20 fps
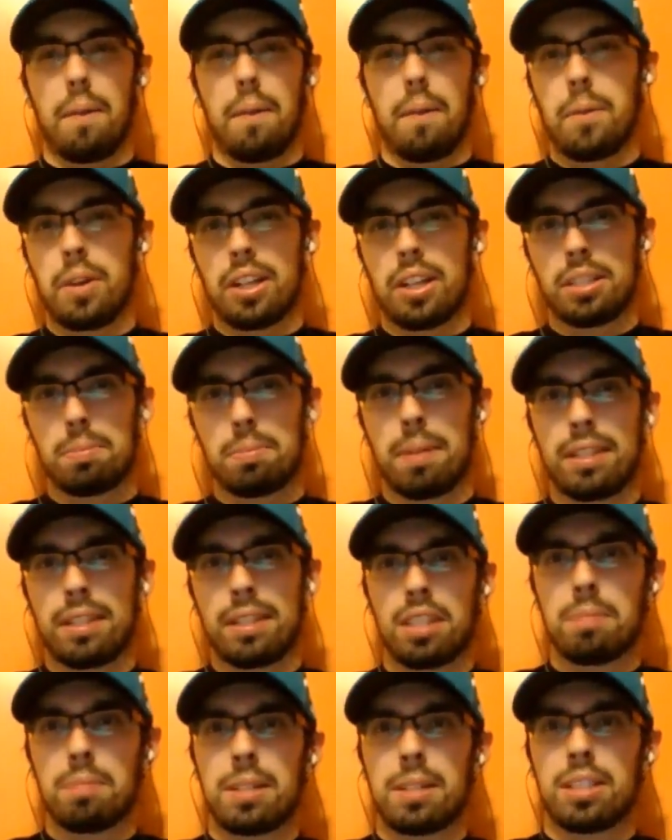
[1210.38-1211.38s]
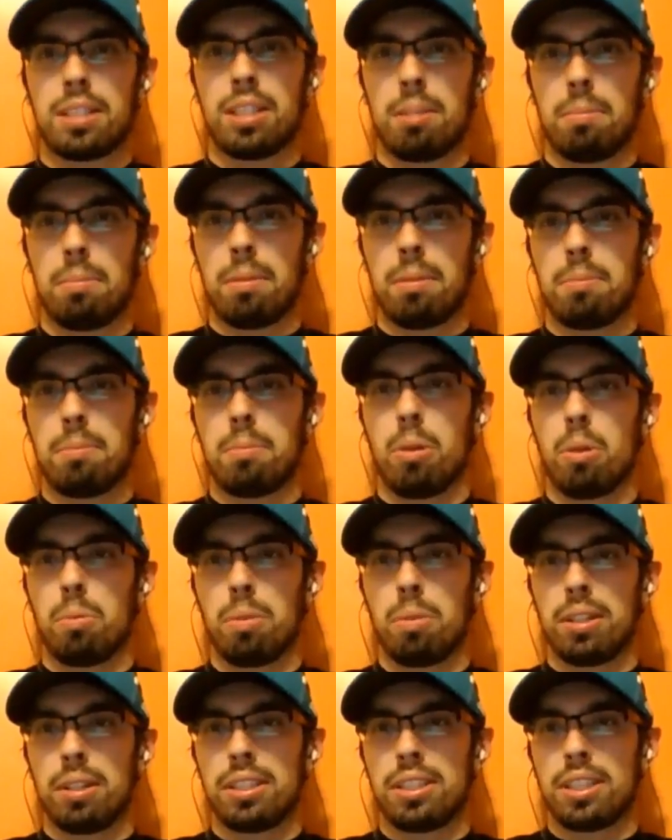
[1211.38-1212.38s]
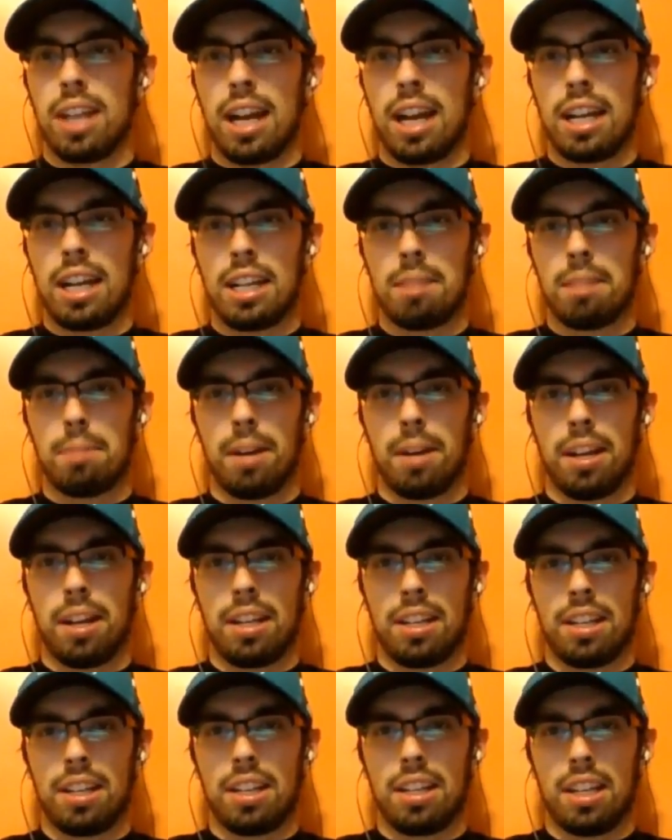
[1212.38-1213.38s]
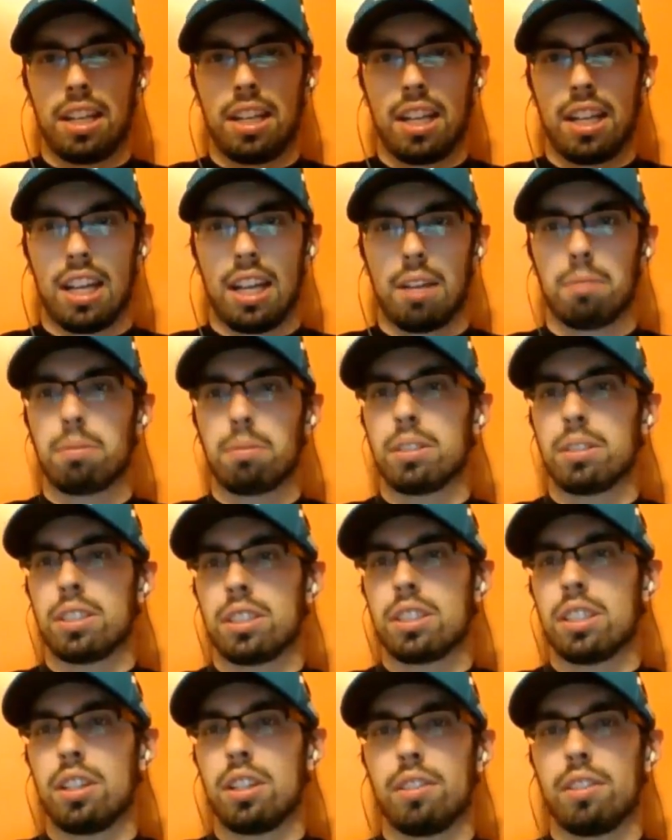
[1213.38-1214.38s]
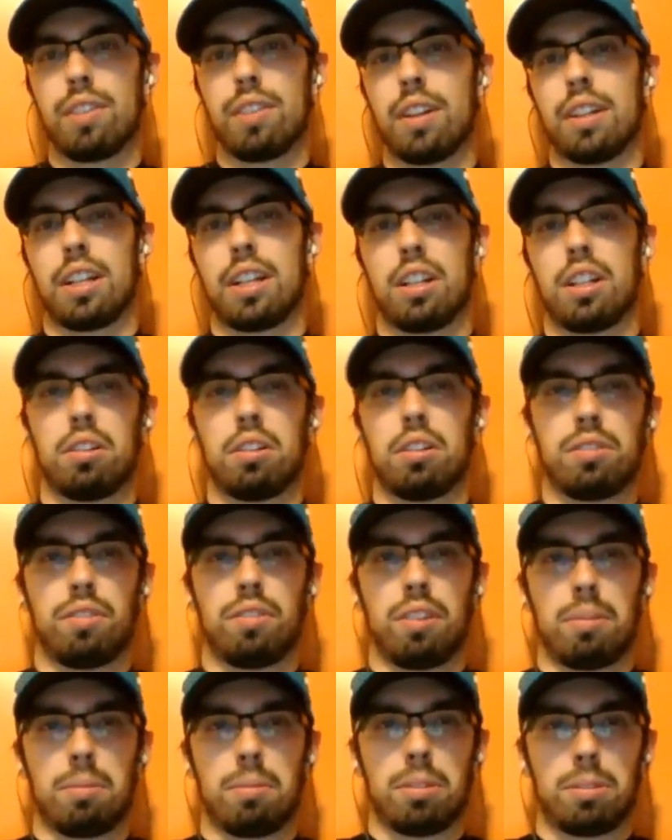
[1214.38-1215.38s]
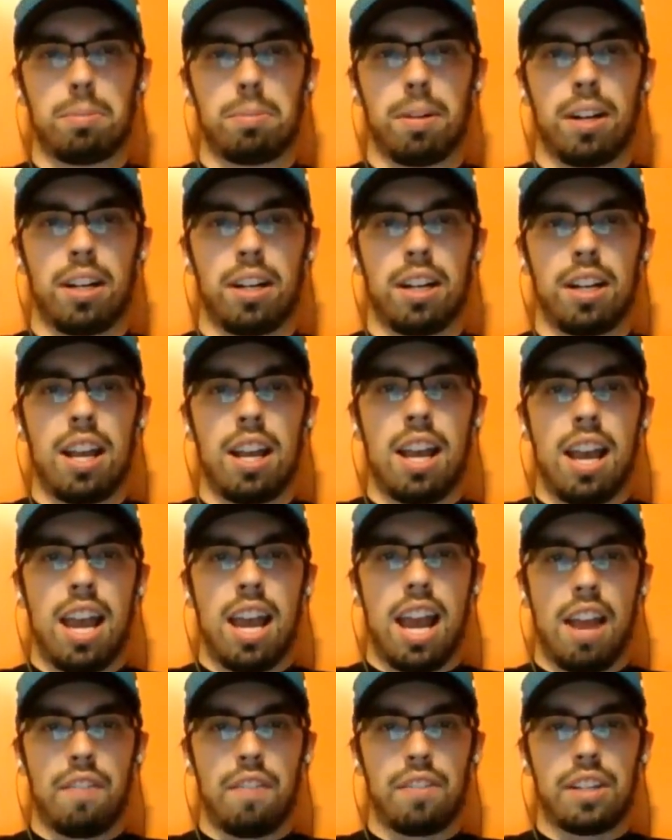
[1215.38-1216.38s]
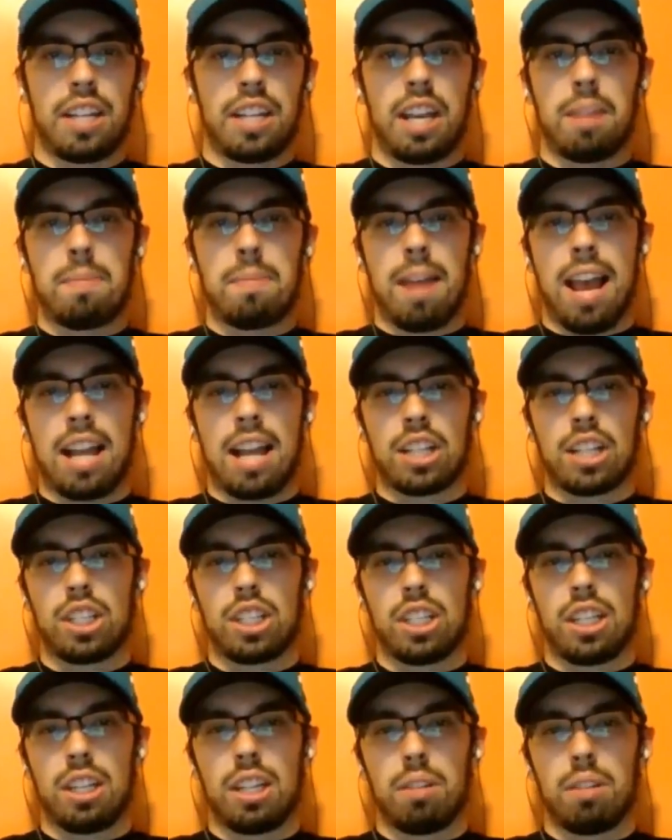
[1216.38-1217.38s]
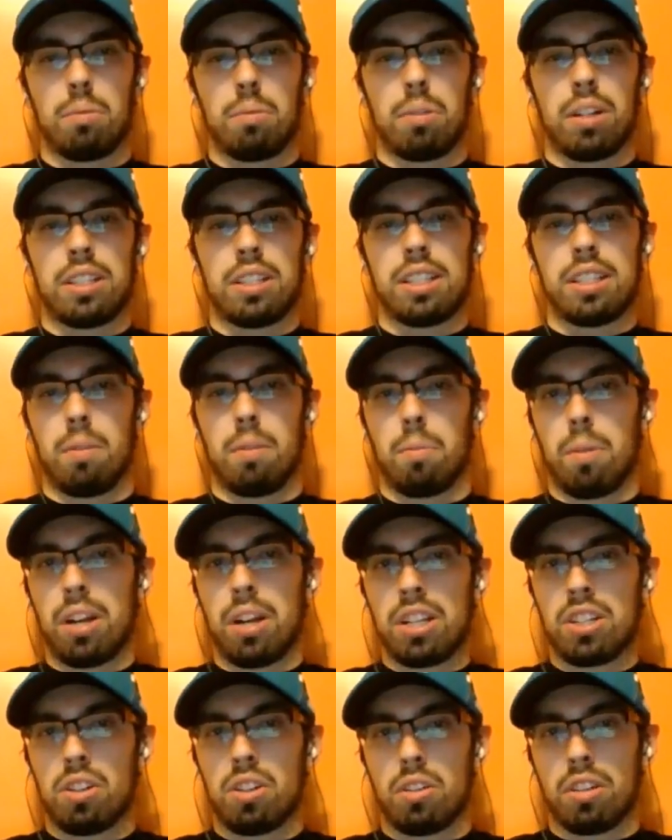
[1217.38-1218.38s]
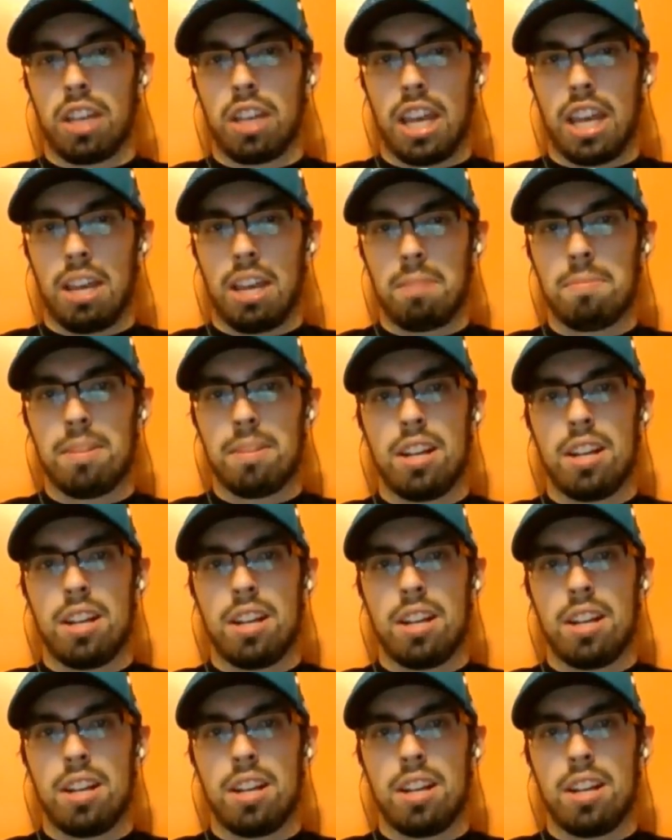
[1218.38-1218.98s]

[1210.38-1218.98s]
were expected to be somewhat more one-sided, but it was still fairly close for the most part. Every game actually was a 1-goal game.